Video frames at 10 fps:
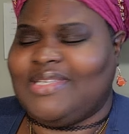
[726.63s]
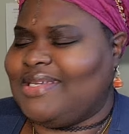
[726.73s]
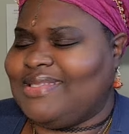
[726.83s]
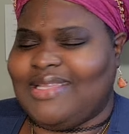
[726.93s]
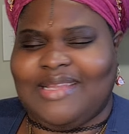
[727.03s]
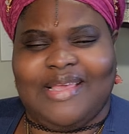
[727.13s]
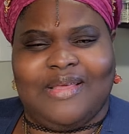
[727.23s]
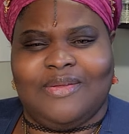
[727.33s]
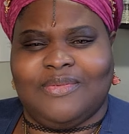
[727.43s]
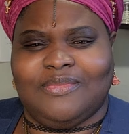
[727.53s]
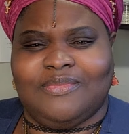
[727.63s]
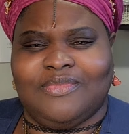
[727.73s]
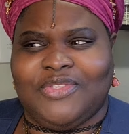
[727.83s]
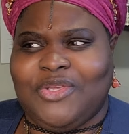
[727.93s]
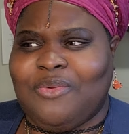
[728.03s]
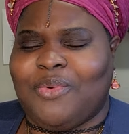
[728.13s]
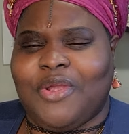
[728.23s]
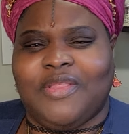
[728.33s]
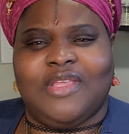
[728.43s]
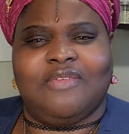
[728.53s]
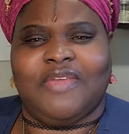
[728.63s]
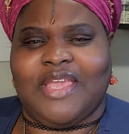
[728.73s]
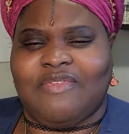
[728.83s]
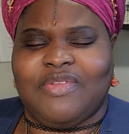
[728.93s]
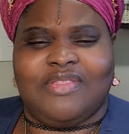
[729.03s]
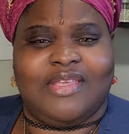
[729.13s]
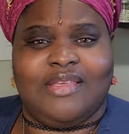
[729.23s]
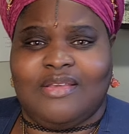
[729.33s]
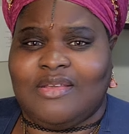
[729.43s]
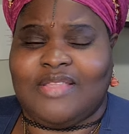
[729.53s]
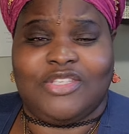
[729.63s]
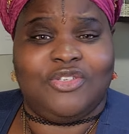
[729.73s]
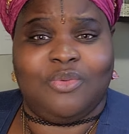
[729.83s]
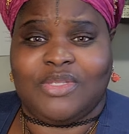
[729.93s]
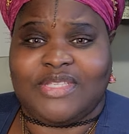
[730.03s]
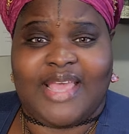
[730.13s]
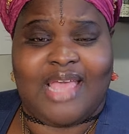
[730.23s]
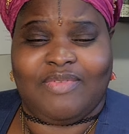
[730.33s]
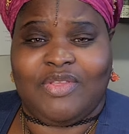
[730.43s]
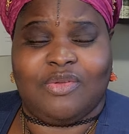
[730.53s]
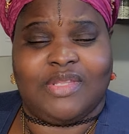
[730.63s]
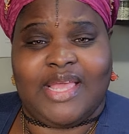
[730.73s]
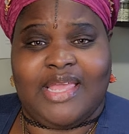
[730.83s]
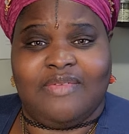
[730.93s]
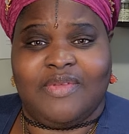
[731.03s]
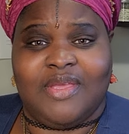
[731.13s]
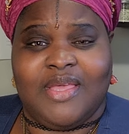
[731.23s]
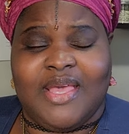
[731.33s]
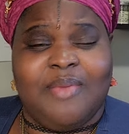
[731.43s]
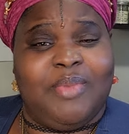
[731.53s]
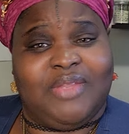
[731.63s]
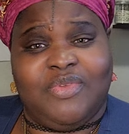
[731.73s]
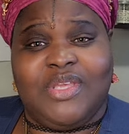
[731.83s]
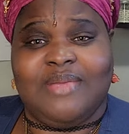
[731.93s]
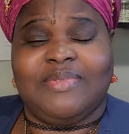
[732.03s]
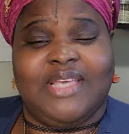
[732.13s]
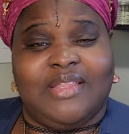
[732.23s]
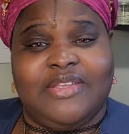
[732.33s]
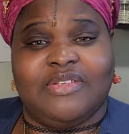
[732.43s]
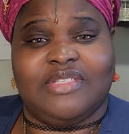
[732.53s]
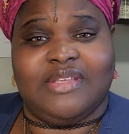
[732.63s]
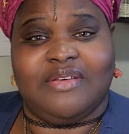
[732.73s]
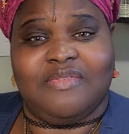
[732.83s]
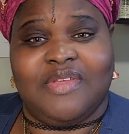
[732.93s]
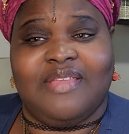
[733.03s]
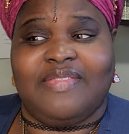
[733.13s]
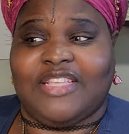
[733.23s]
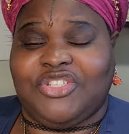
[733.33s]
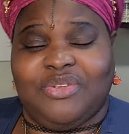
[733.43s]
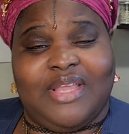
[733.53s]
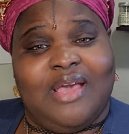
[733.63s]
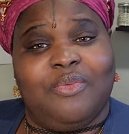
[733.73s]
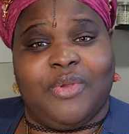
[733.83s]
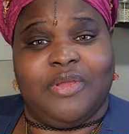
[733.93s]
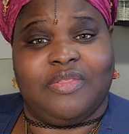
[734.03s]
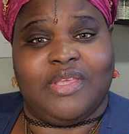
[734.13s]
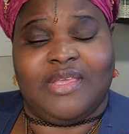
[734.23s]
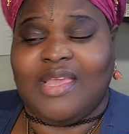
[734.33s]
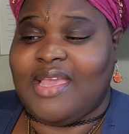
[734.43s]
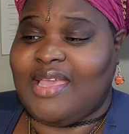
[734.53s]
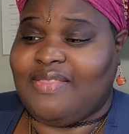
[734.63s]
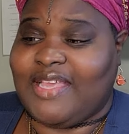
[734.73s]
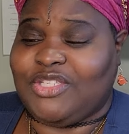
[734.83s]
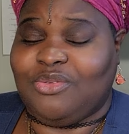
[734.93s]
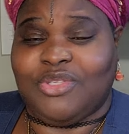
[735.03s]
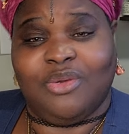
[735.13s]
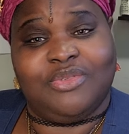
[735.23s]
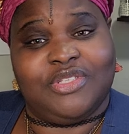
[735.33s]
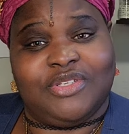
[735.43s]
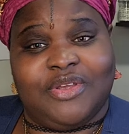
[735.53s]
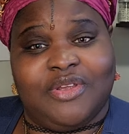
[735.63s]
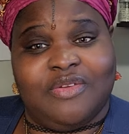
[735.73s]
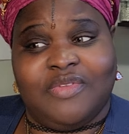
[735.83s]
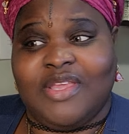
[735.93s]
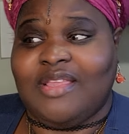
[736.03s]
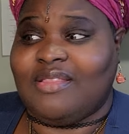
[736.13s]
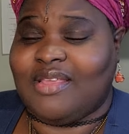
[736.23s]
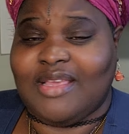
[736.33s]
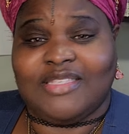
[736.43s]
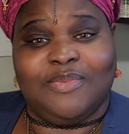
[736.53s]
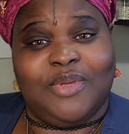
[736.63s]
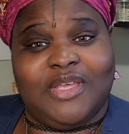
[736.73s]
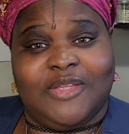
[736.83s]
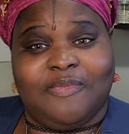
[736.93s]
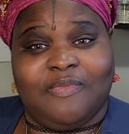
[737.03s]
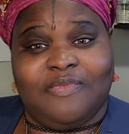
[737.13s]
Cut that out. You're worthy of everything good that you want to have in your life. But if you keep telling yourself that you're not worthy and that you don't deserve, then guess what?